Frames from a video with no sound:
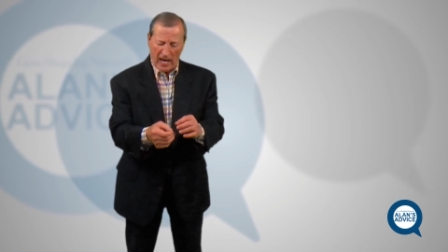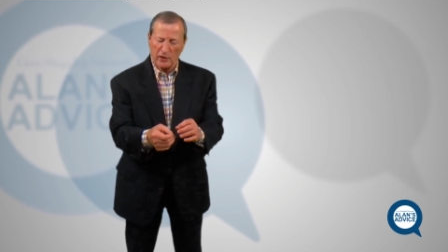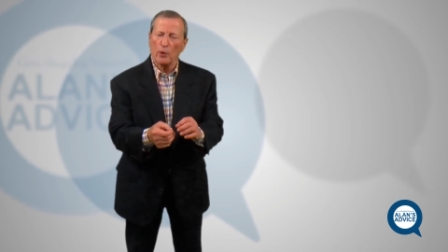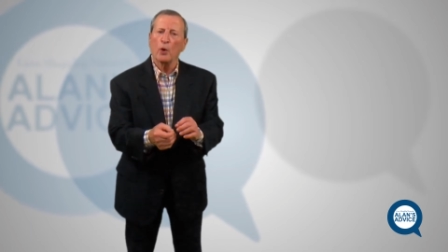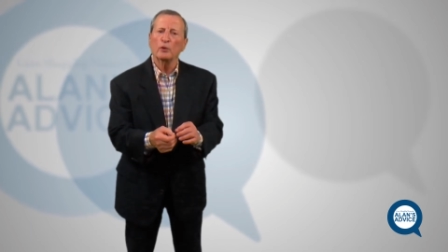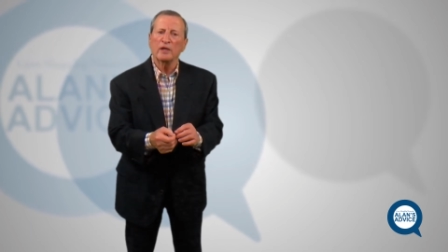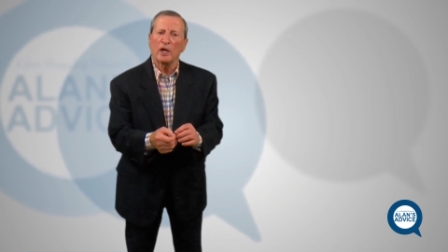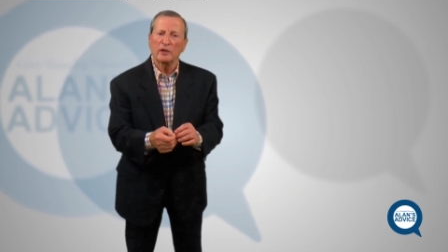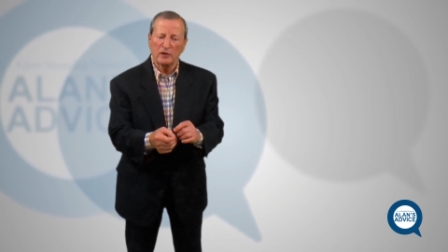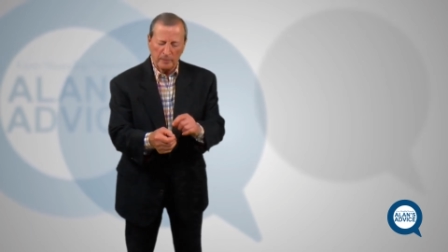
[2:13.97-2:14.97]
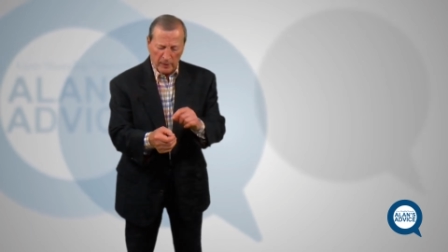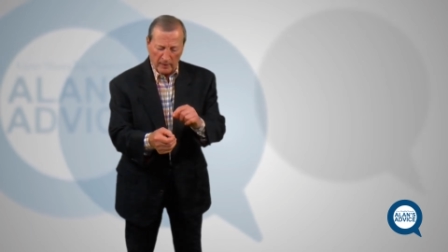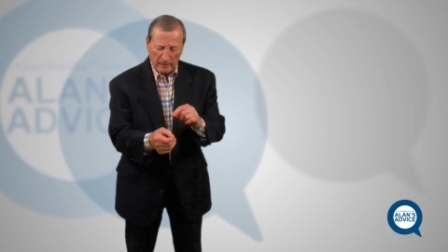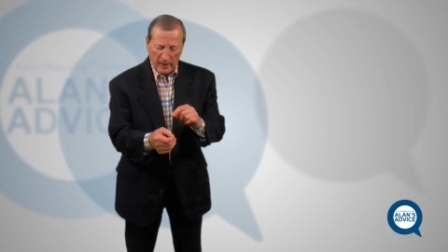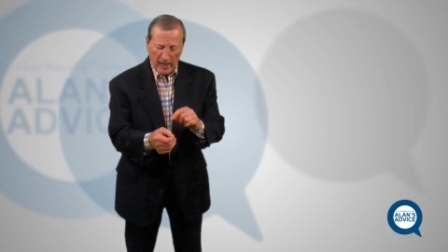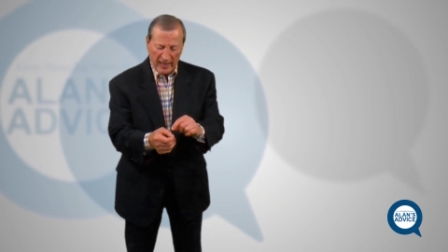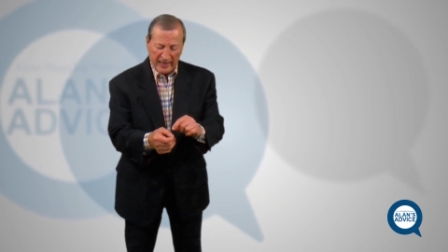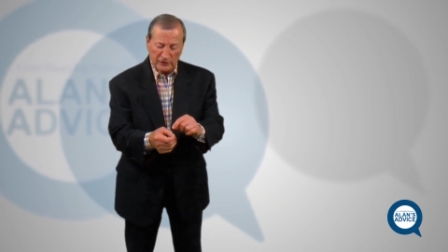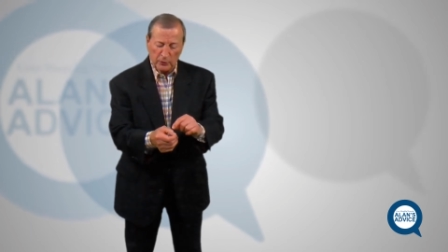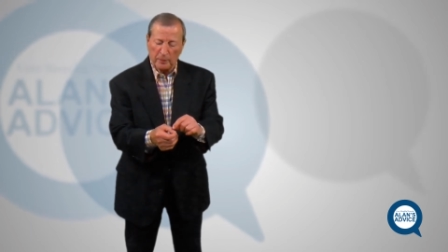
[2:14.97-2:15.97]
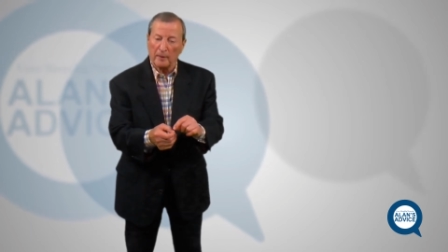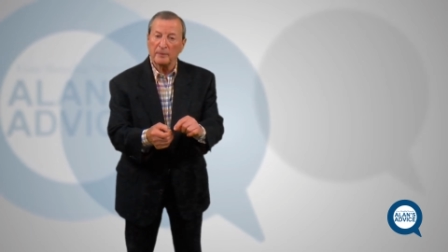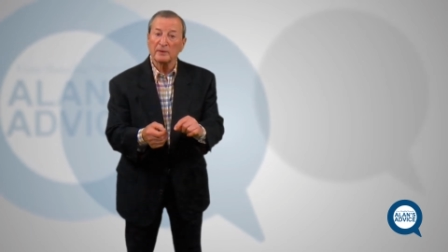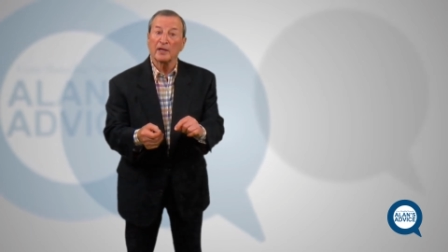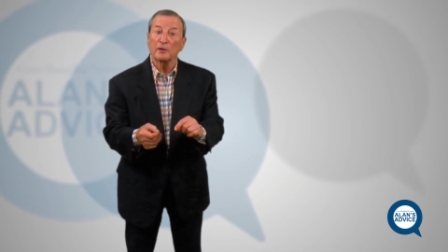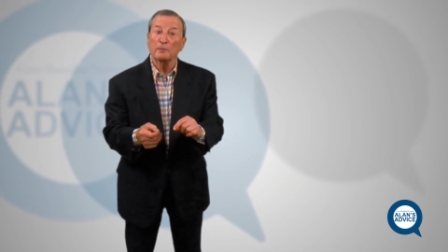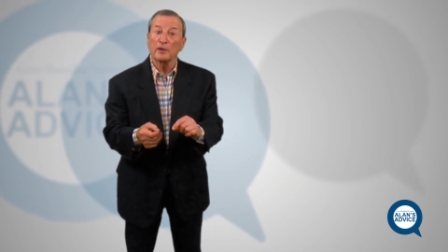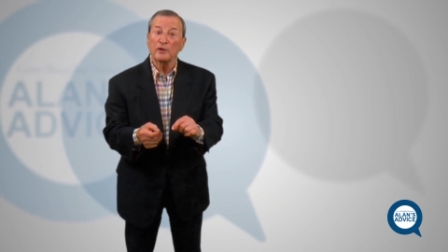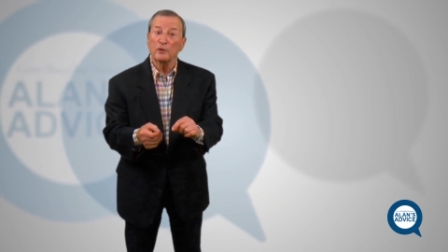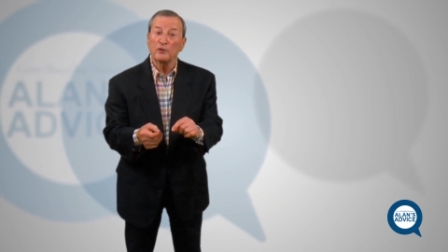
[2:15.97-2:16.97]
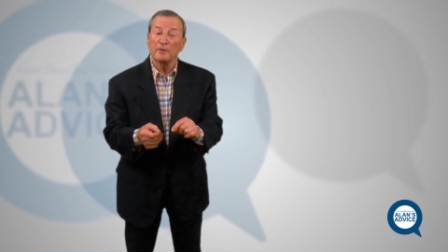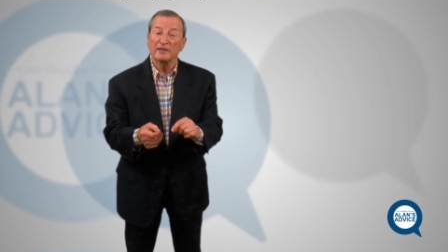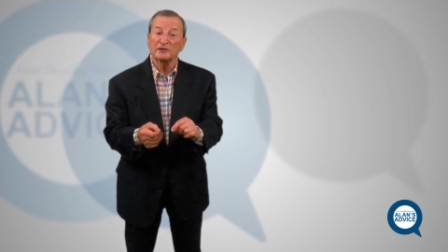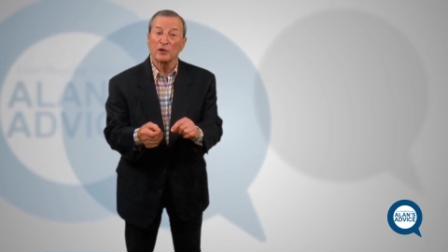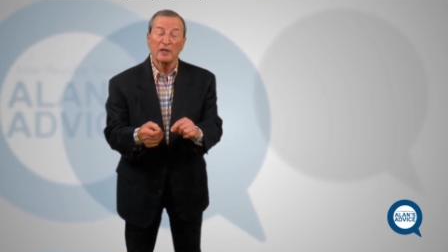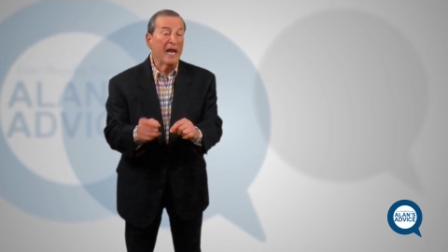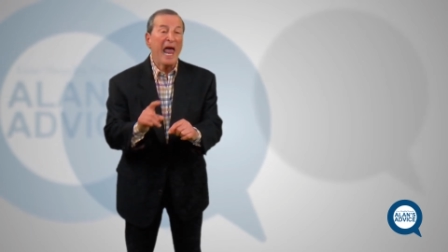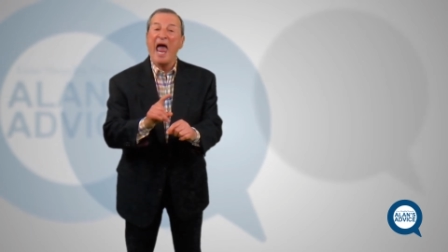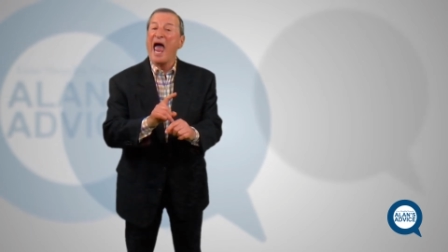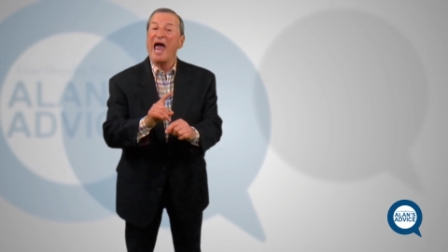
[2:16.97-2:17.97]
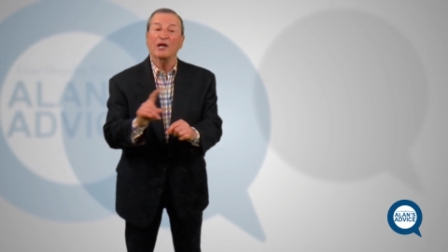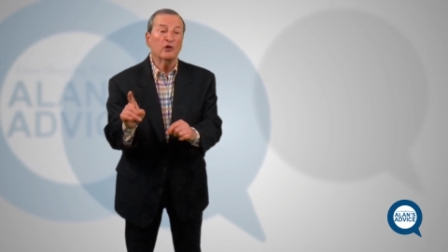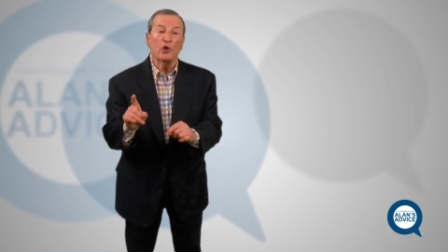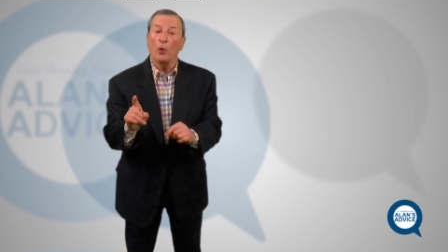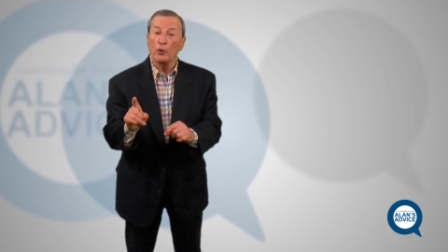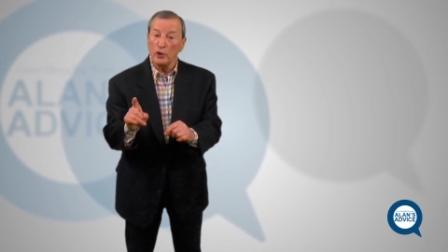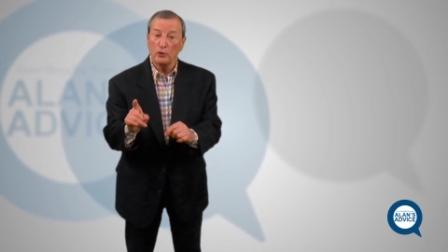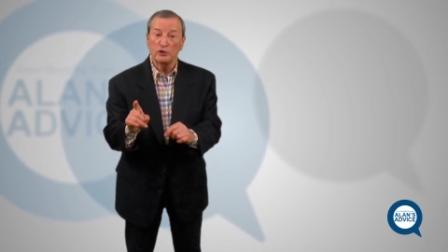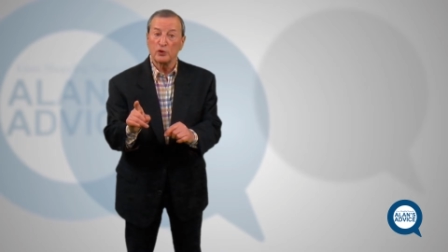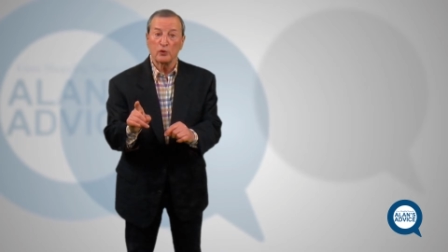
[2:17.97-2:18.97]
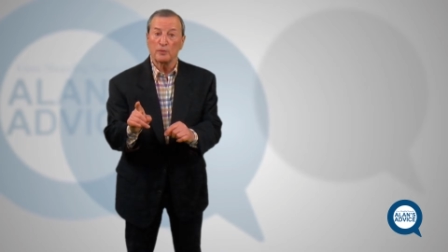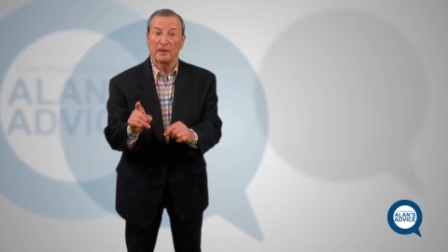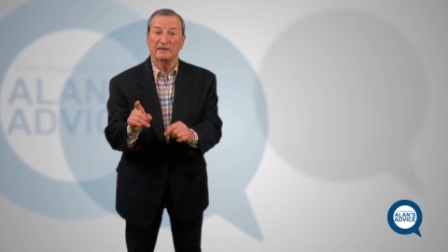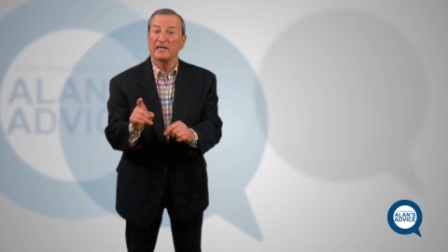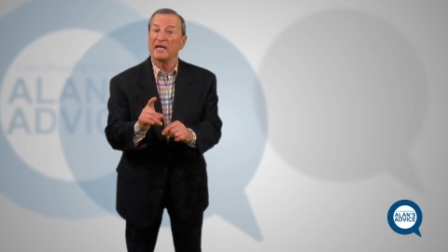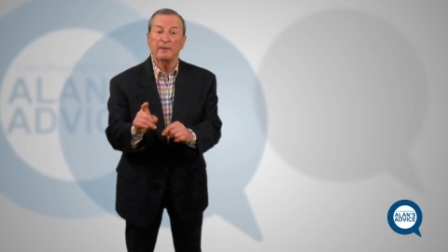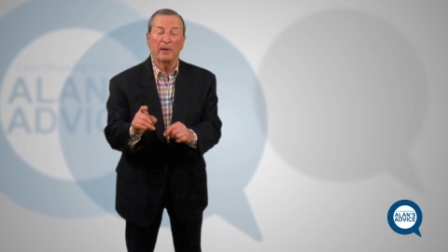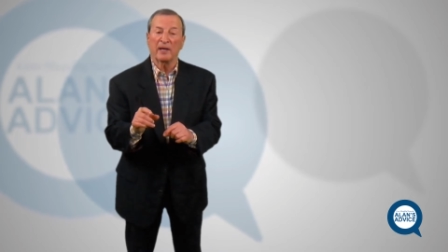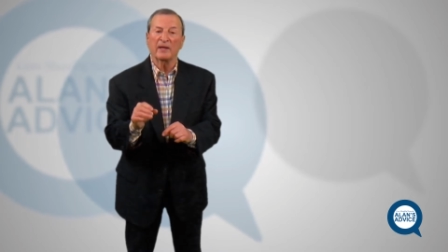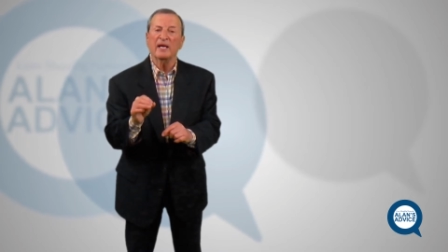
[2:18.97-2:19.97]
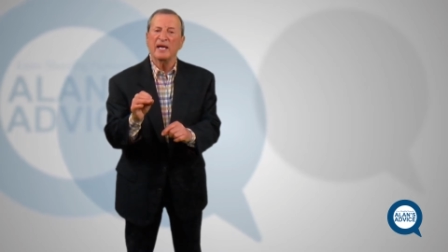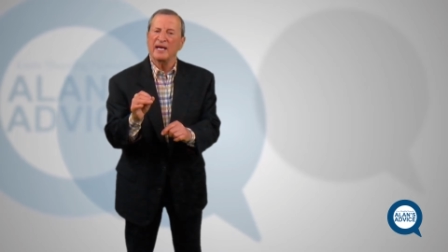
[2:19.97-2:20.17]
and you hold it under the pump, and as you pump it, like you're putting toothpaste on it, and don't use toothpaste, anybody.